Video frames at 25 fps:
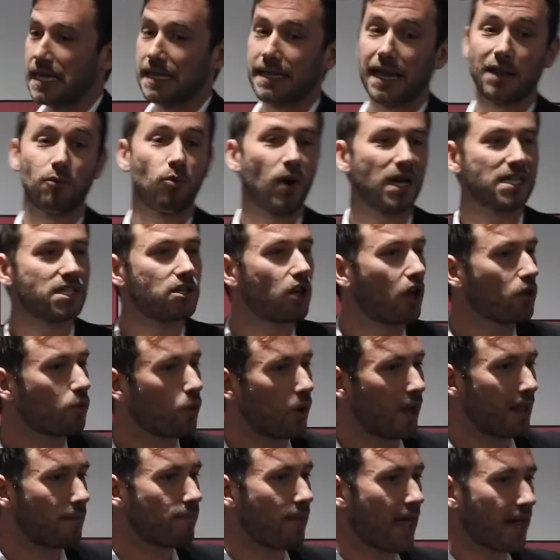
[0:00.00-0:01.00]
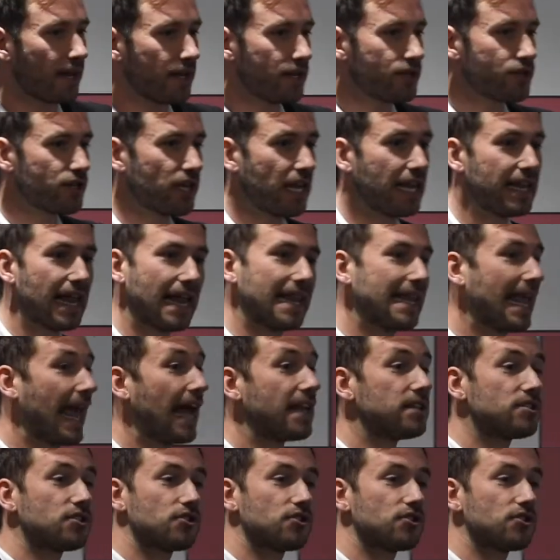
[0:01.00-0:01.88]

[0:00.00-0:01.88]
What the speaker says: that was not well managed, that can